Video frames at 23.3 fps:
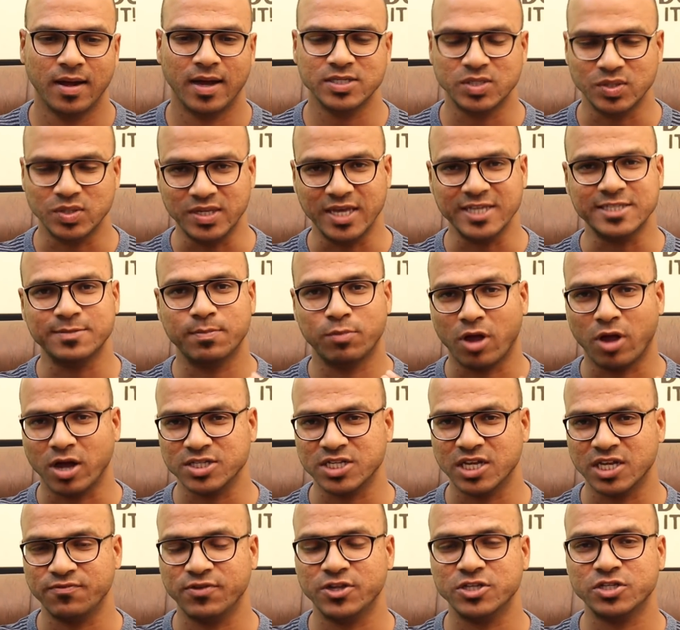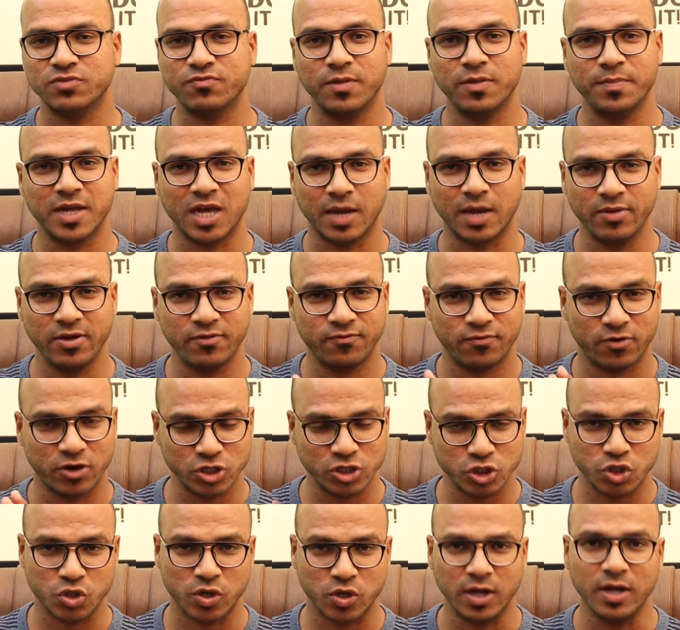So yes, blockchain videos will be coming for
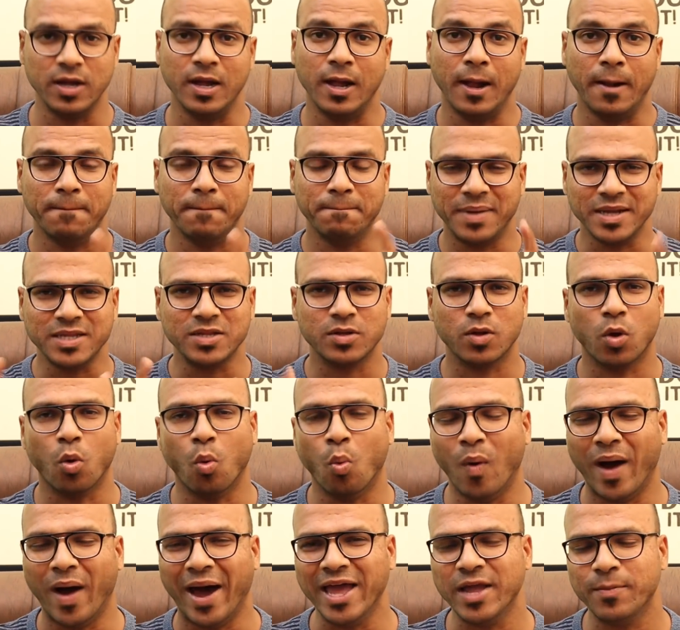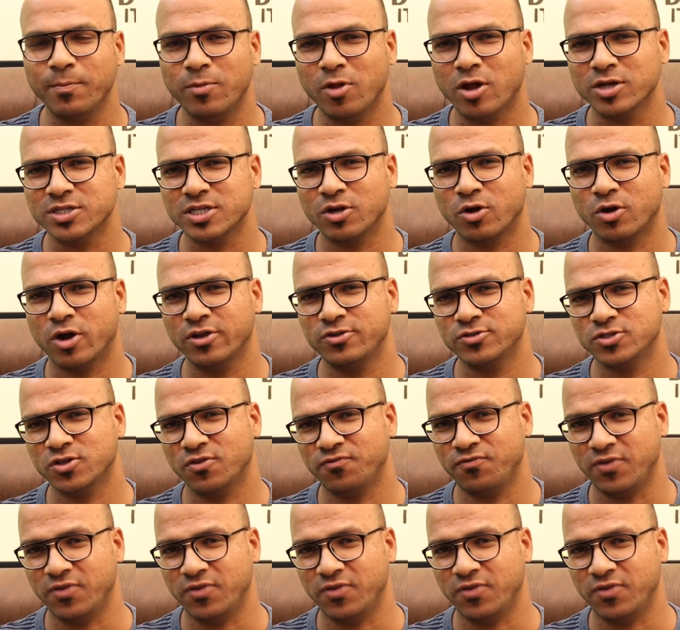sure. But why blockchain got so